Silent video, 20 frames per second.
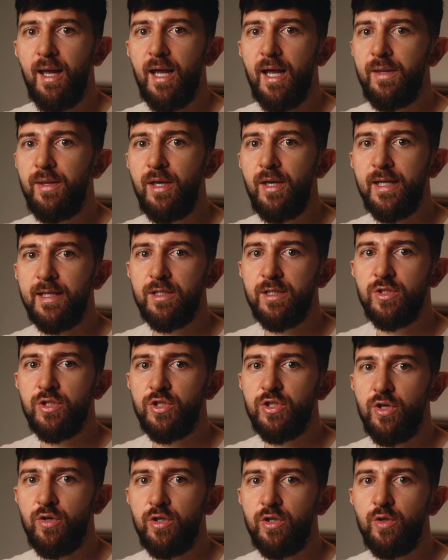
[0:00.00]
And then I can
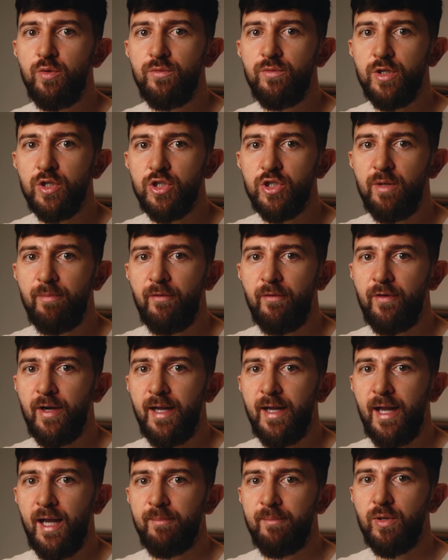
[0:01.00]
show you the
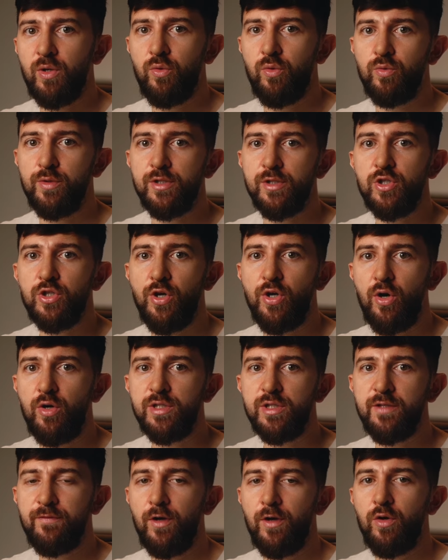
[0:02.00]
Shopify app called
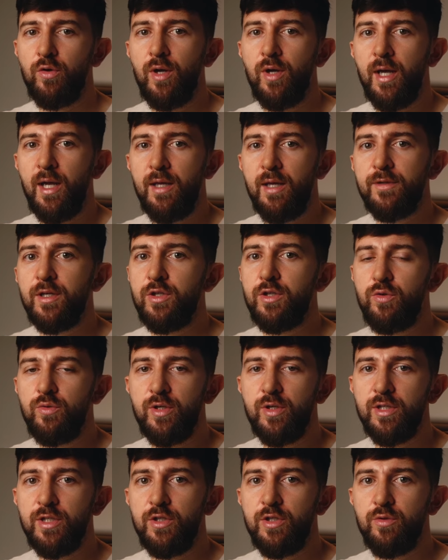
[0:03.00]
Chargeflow that you
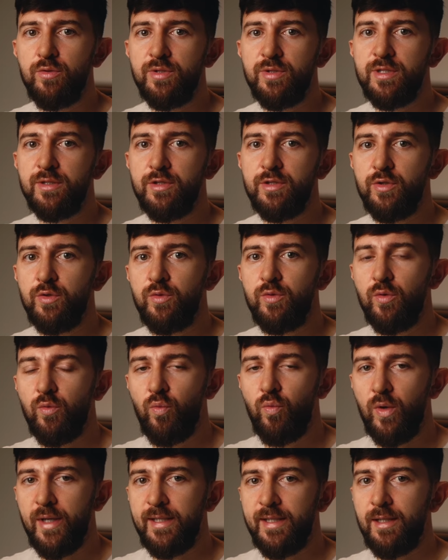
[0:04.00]
can use to
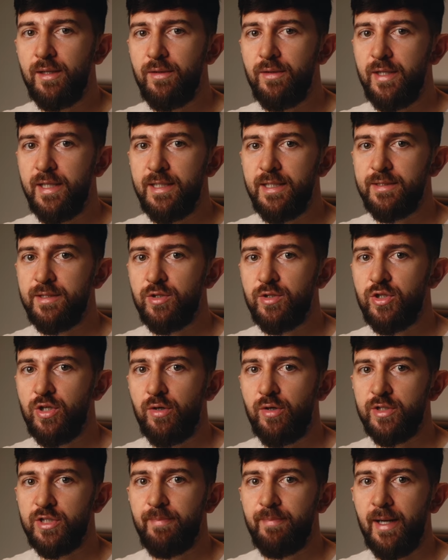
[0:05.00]
win these
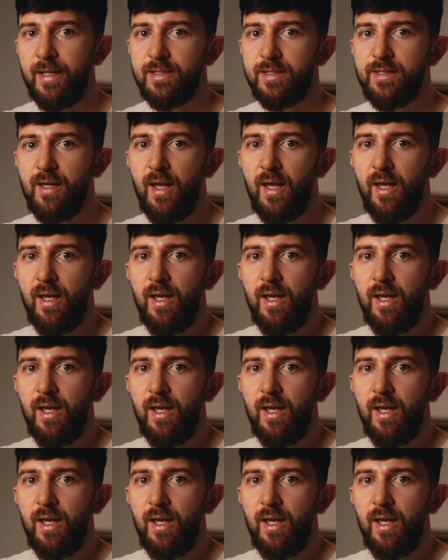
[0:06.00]
chargebacks.